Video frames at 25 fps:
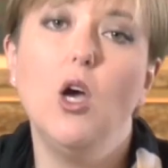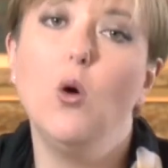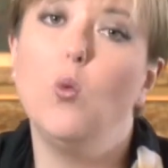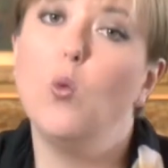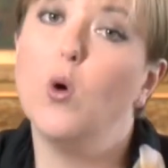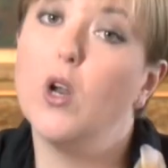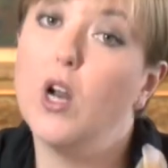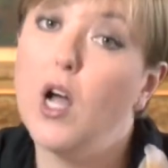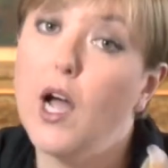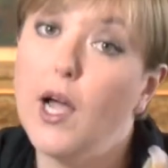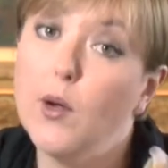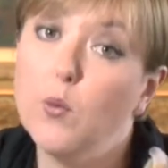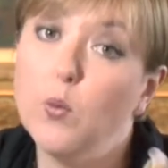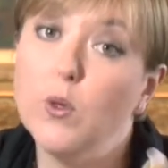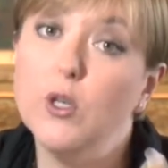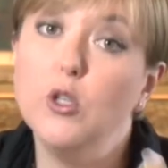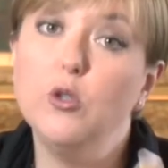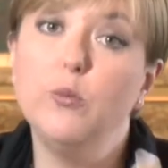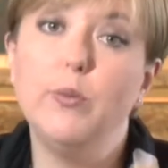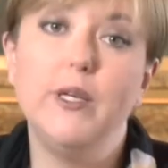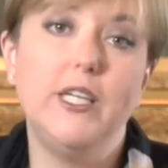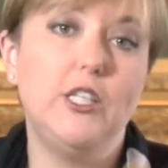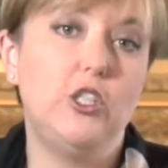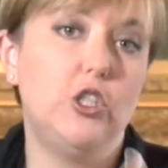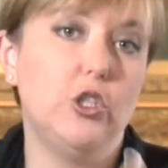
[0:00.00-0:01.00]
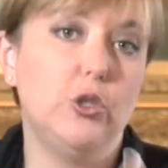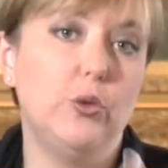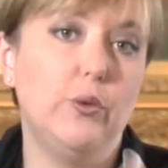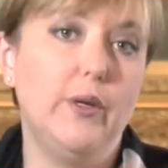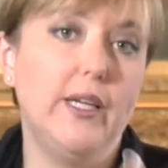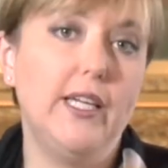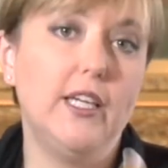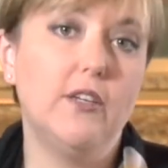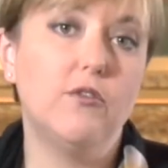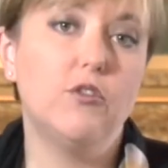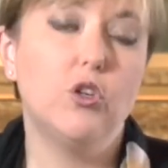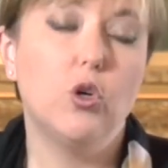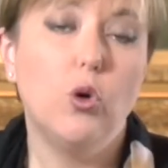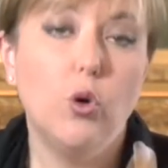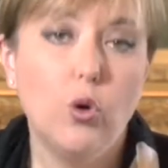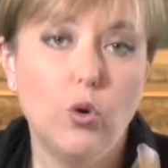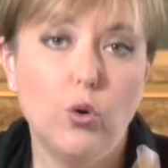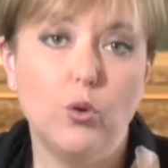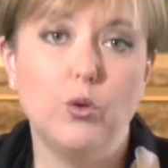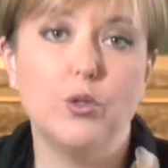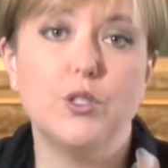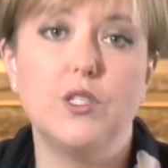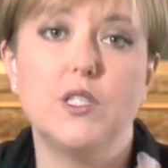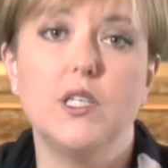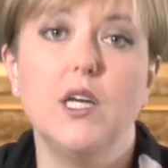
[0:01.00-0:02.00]
What I will be doing, of
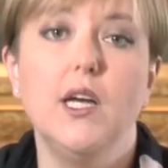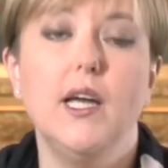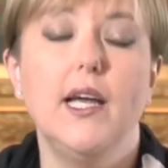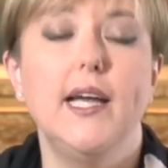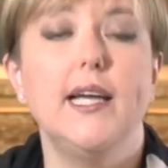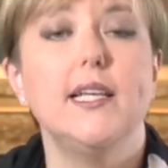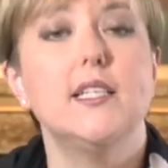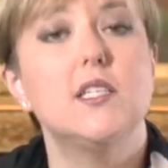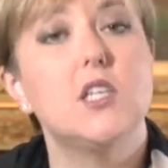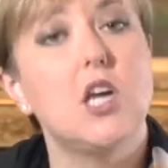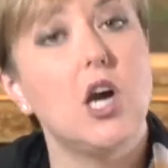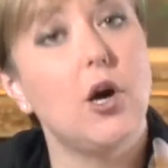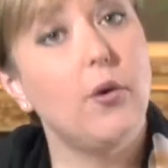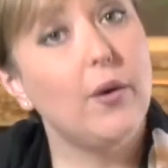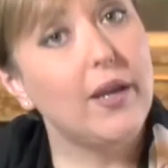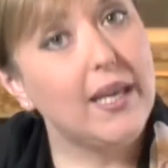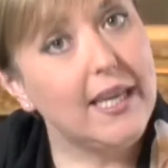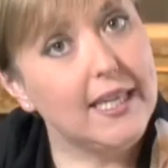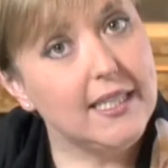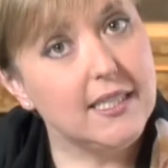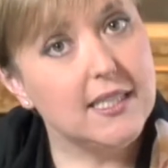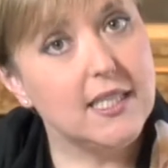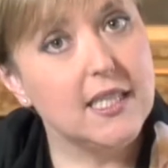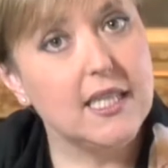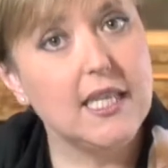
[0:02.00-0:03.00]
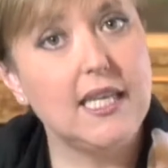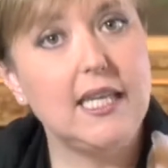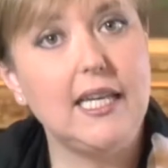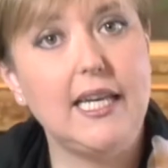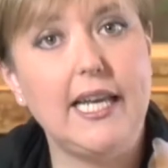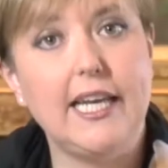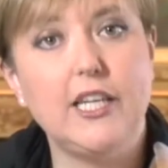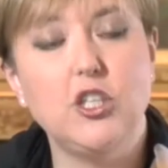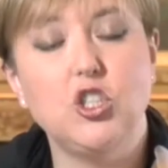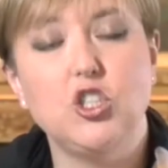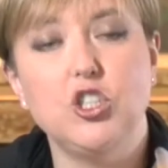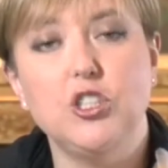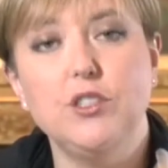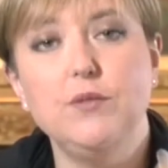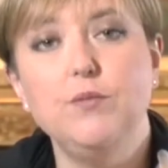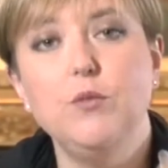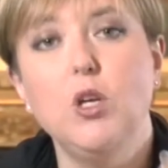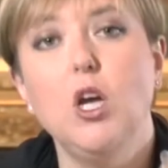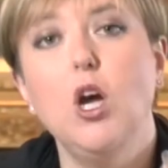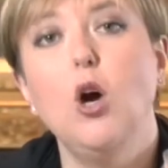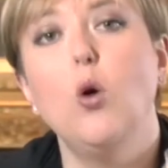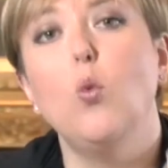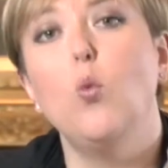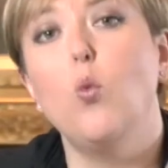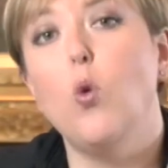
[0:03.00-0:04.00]
course, is going into the
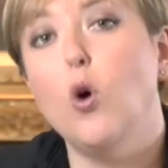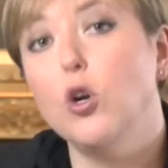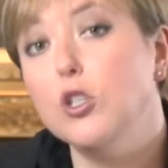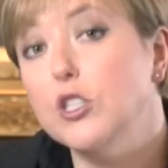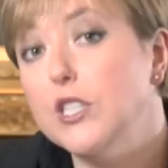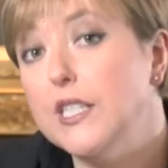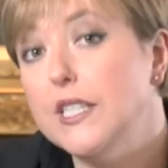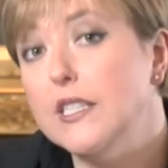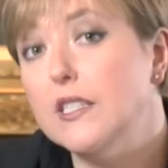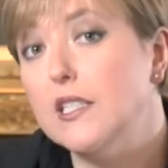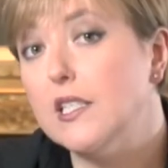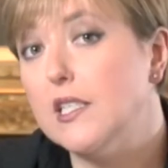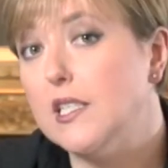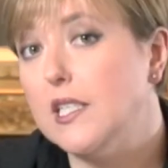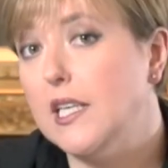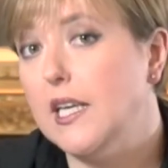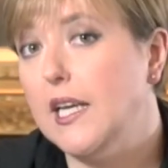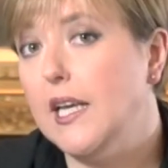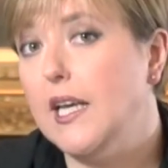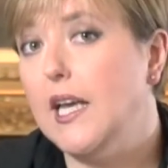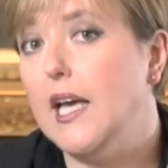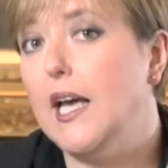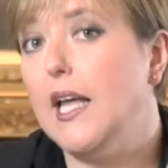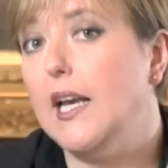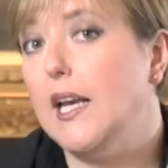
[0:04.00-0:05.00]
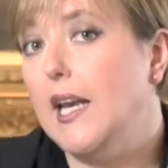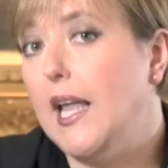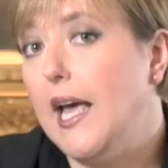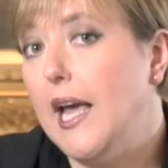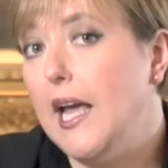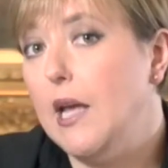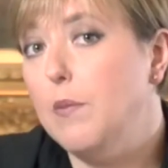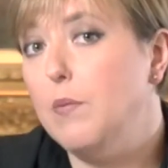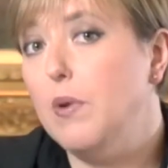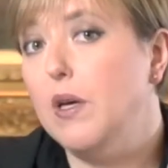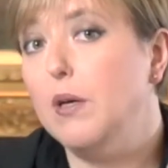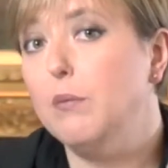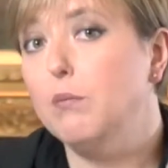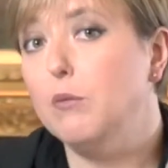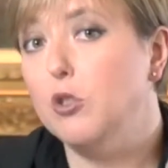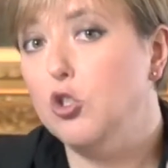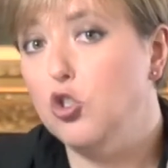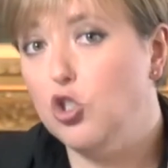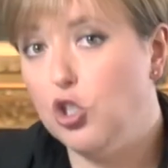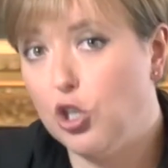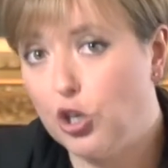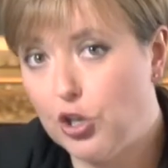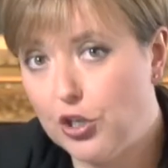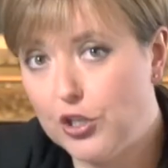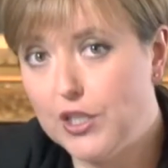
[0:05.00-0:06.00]
election wanting to see a Labor
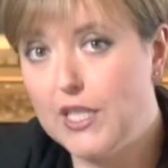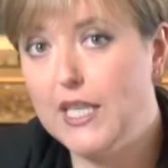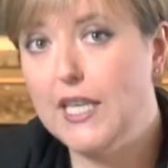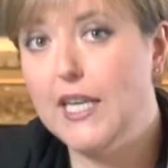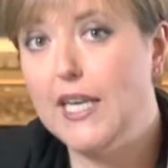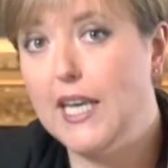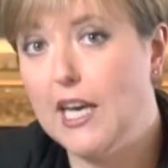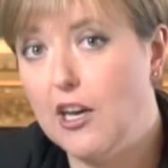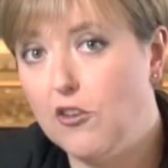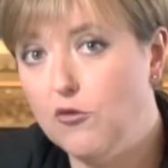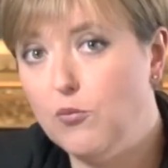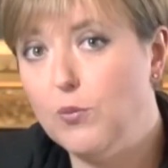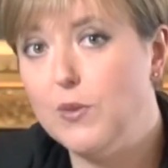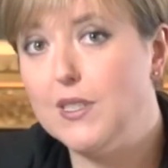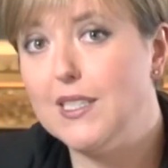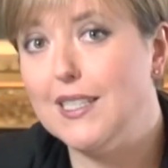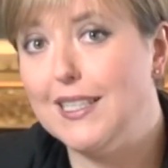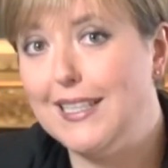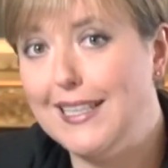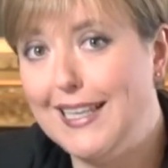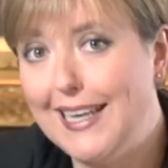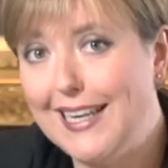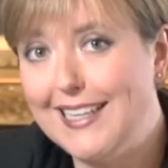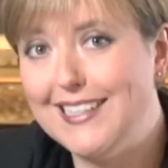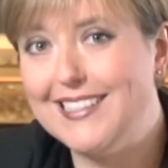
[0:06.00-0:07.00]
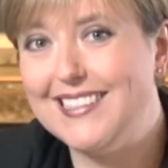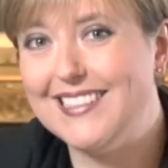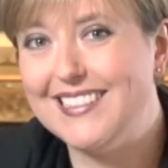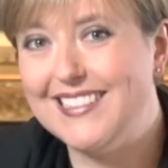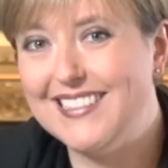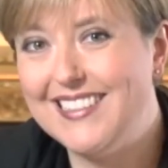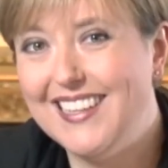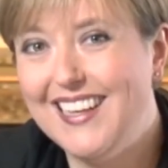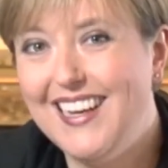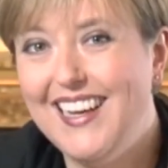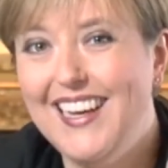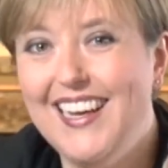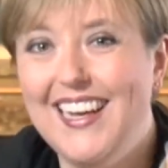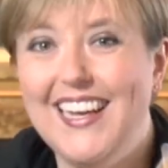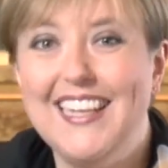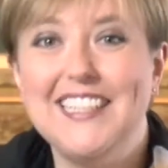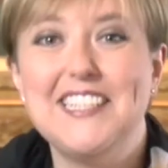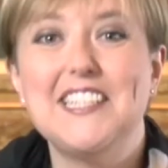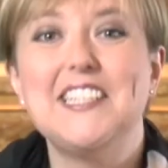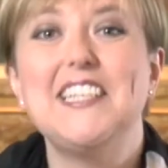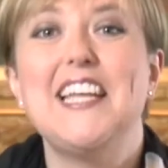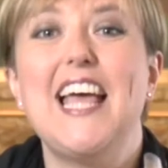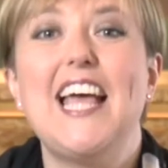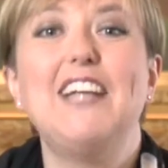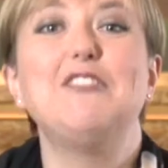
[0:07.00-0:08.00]
majority government elected.
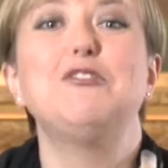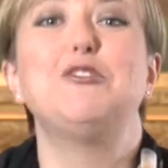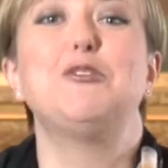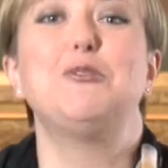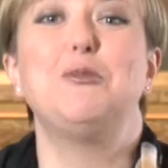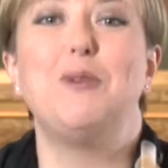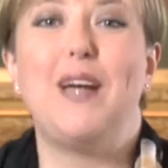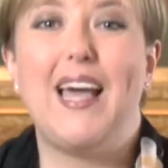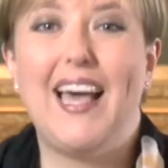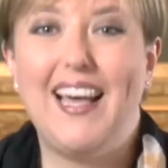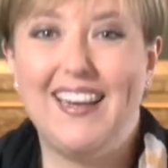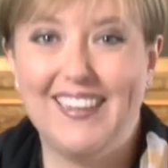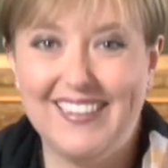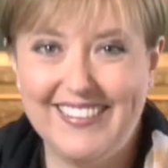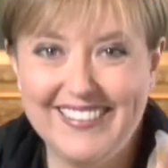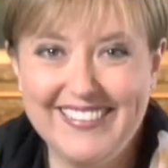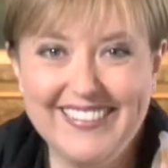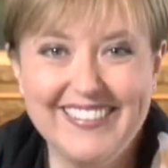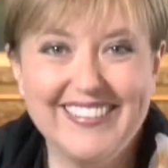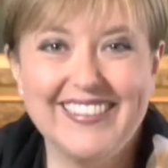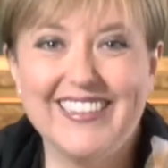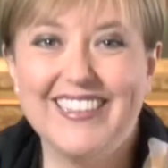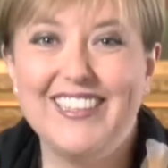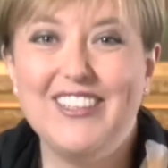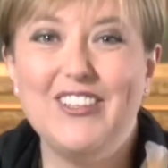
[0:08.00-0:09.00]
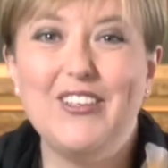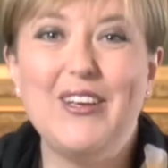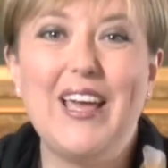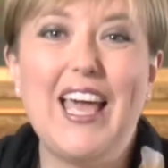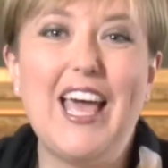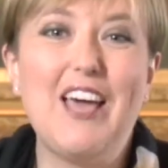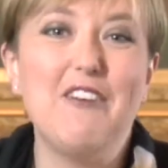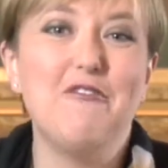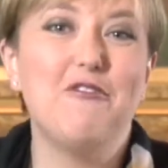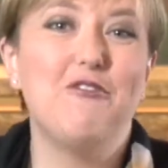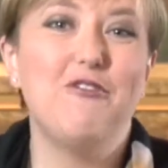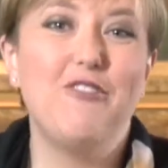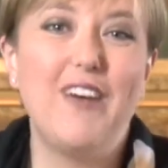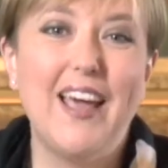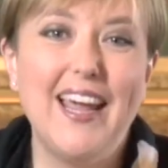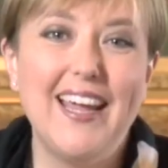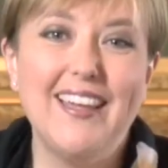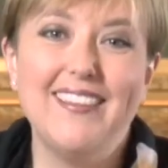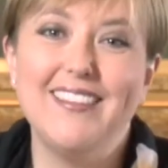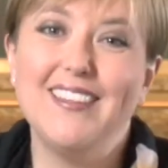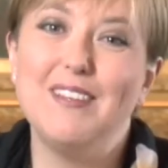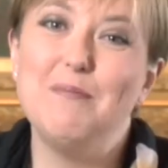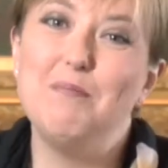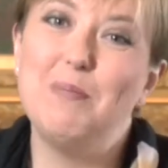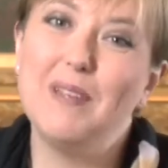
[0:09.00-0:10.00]
It's natural, Alan, that you have
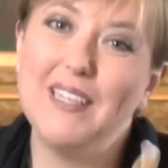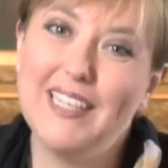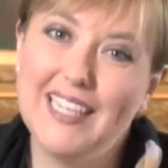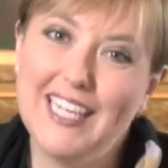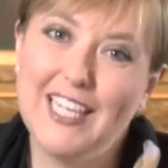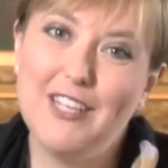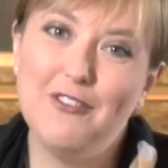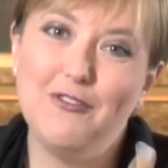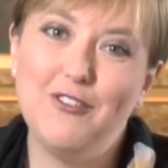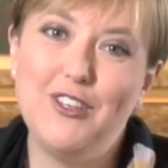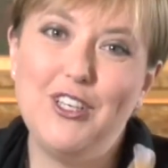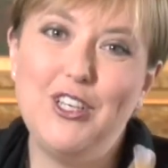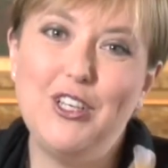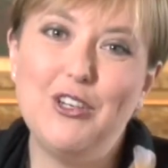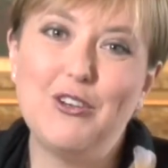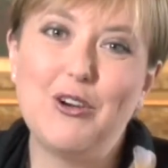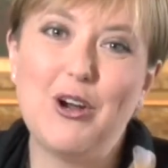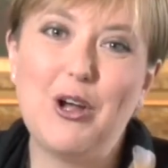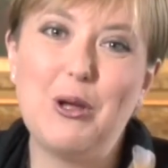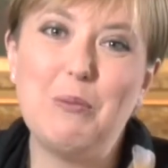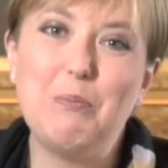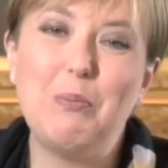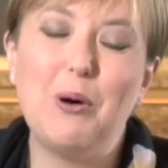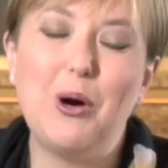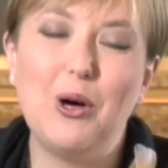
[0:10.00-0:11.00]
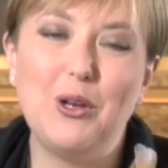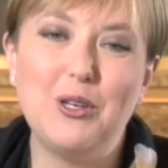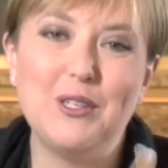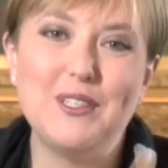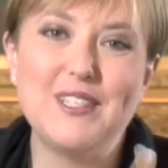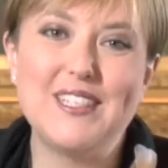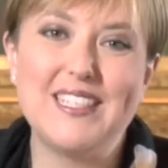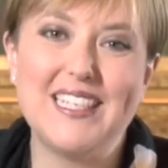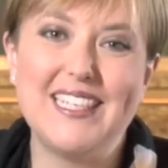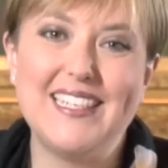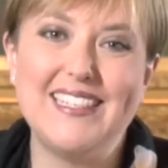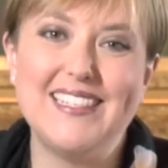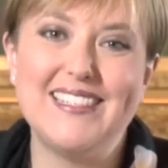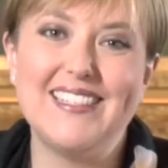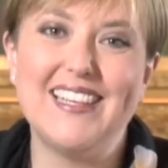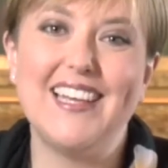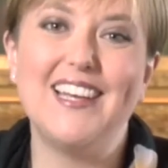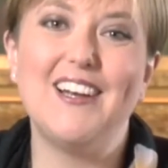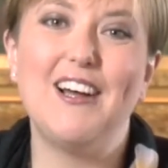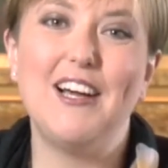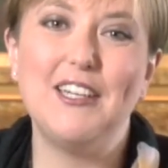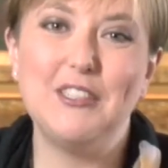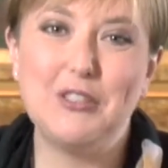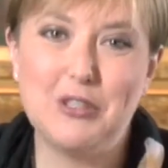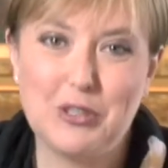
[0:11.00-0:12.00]
faith and belief in your own policies,
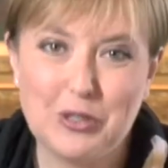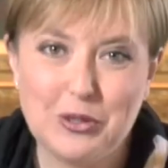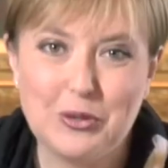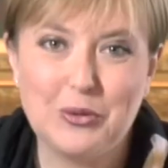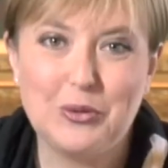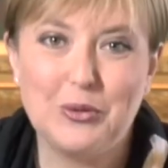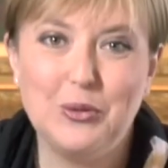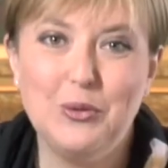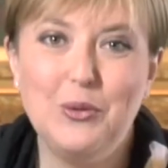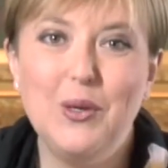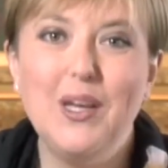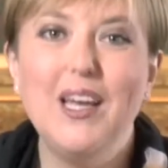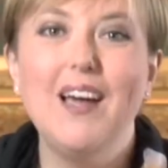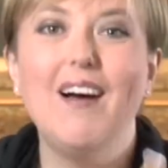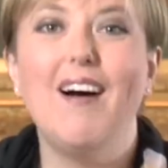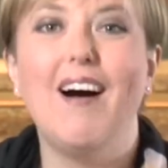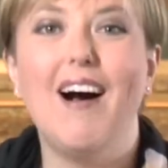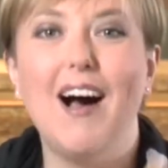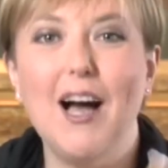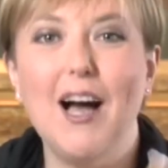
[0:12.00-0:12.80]
and I do.